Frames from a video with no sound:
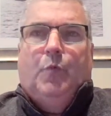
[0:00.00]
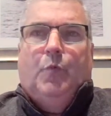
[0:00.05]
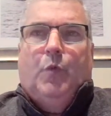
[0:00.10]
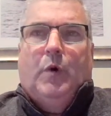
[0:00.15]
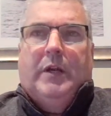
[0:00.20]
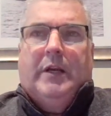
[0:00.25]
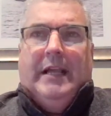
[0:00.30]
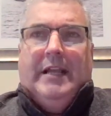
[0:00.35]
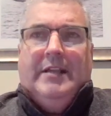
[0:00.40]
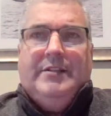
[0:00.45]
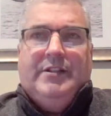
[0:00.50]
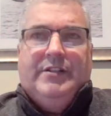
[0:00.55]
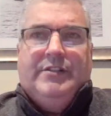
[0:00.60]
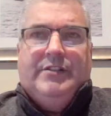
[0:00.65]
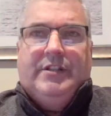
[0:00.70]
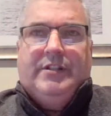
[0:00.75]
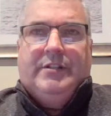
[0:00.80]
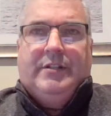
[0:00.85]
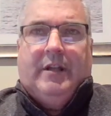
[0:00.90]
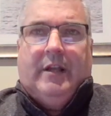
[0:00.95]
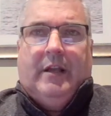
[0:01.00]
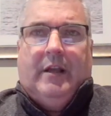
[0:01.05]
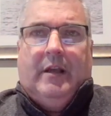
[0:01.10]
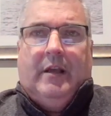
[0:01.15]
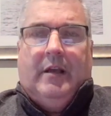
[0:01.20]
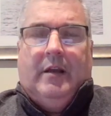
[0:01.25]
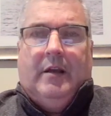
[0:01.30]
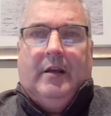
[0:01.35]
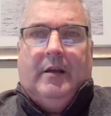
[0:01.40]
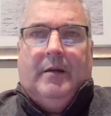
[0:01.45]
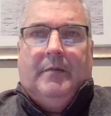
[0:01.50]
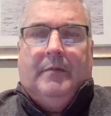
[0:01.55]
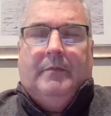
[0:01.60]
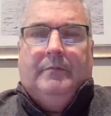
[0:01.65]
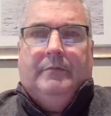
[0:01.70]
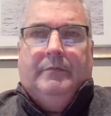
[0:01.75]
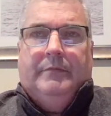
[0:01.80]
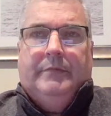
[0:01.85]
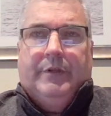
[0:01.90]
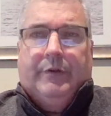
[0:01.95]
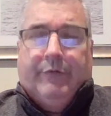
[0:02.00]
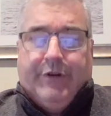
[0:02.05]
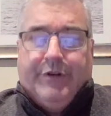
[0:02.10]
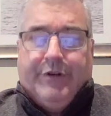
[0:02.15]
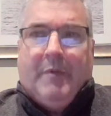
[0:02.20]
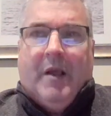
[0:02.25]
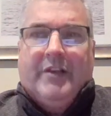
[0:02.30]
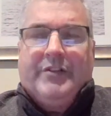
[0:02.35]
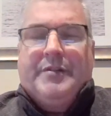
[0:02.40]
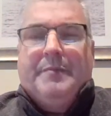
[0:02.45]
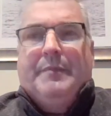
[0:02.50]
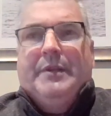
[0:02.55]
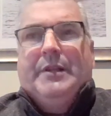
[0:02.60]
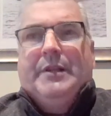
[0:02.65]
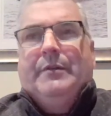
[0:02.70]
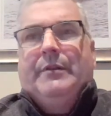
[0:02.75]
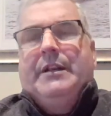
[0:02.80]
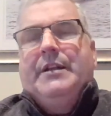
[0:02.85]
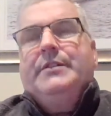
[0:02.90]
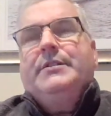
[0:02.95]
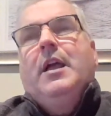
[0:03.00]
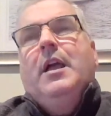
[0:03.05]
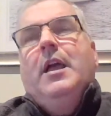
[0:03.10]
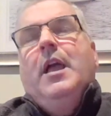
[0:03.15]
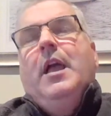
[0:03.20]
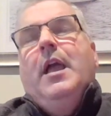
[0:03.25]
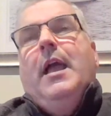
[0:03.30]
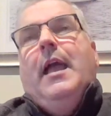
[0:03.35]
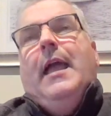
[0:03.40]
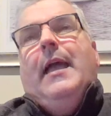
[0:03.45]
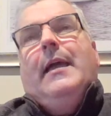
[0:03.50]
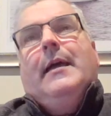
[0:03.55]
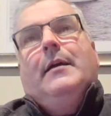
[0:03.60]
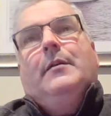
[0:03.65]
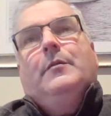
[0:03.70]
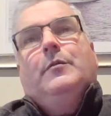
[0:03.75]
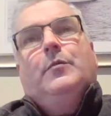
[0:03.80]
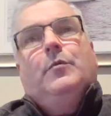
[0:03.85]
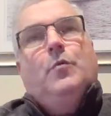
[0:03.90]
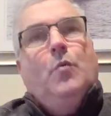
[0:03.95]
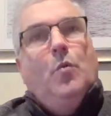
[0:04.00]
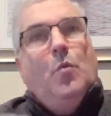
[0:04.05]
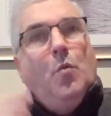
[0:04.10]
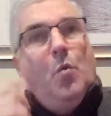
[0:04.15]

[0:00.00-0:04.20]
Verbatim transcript: what agencies um, their responsibilities, and